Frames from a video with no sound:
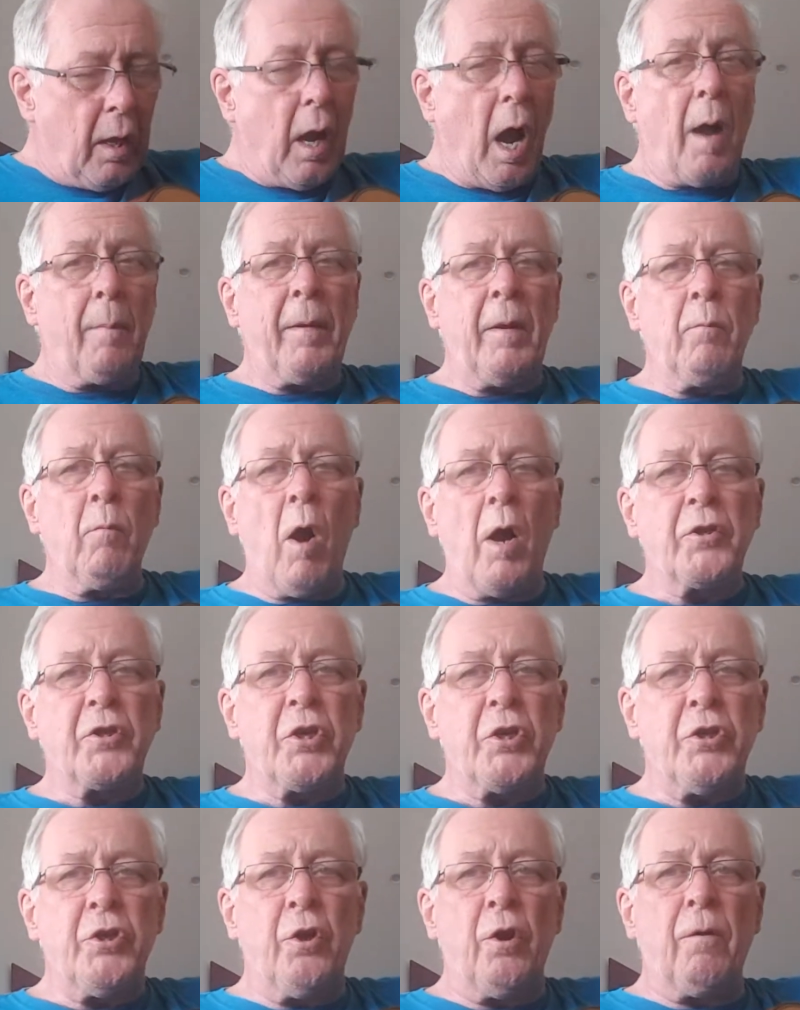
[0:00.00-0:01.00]
"I've been
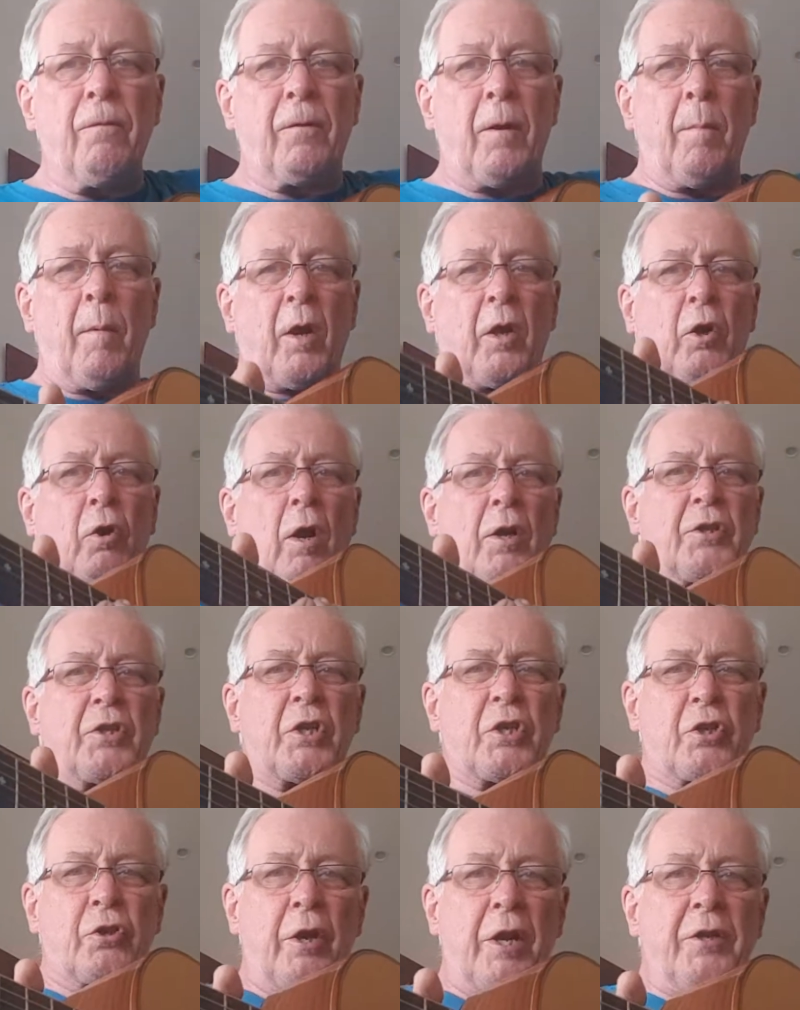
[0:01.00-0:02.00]
watching you from across
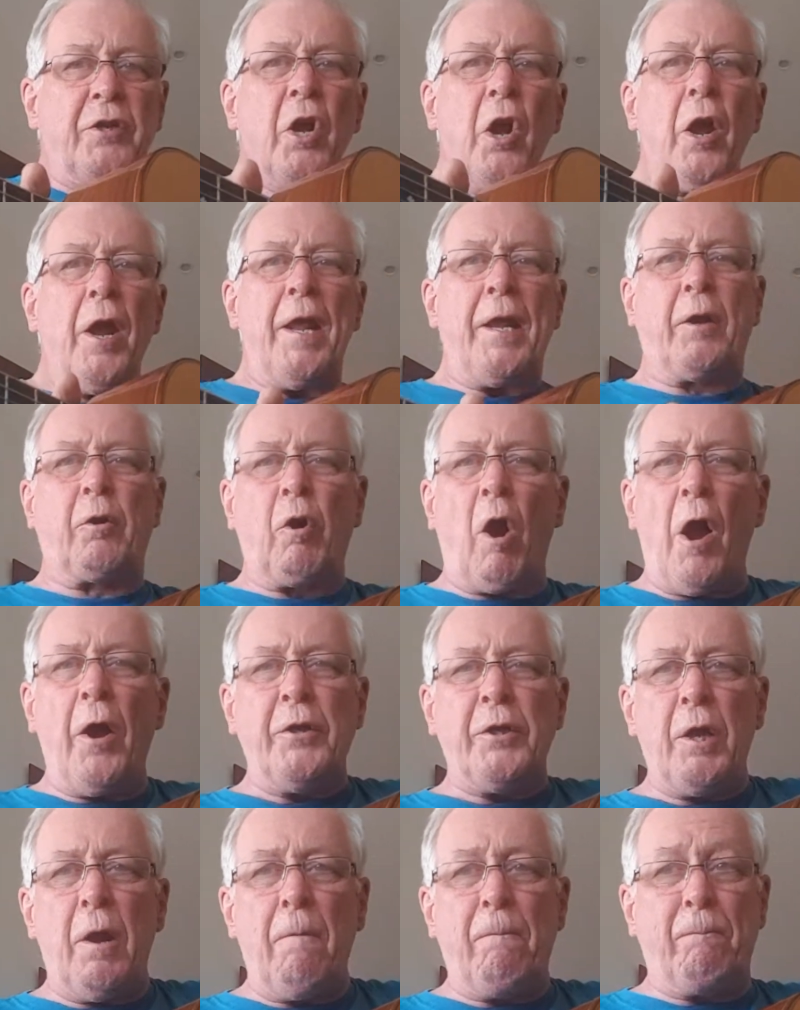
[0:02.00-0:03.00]
the street," he
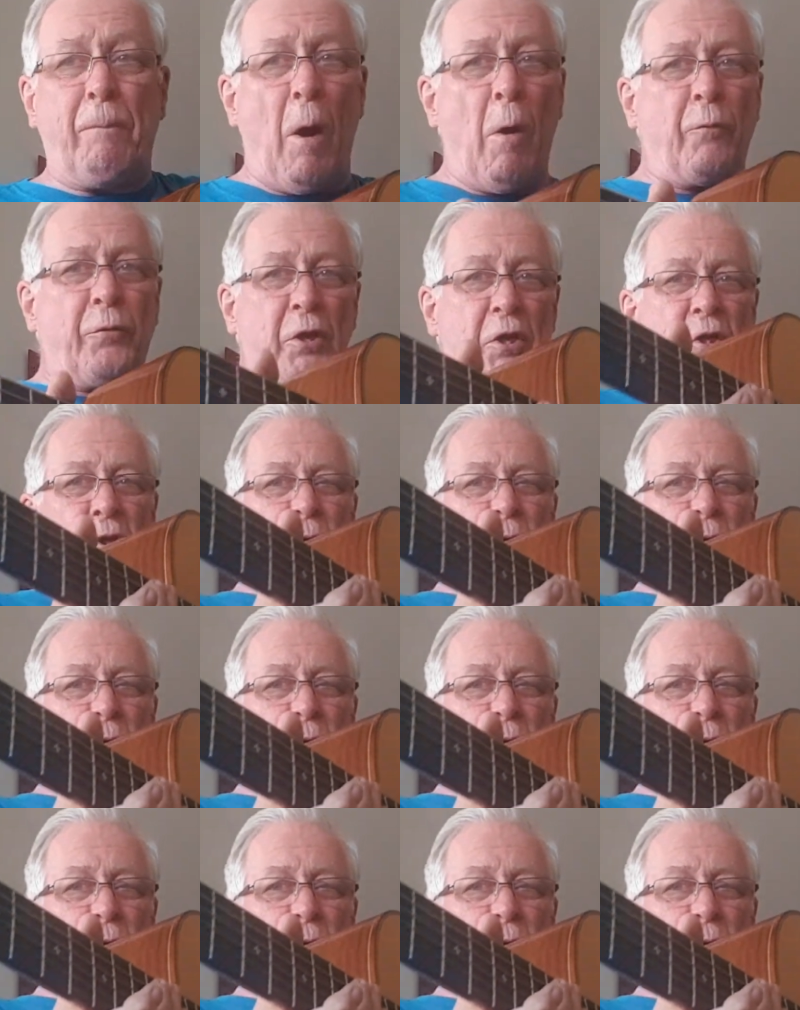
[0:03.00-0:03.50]
cried, "you filthy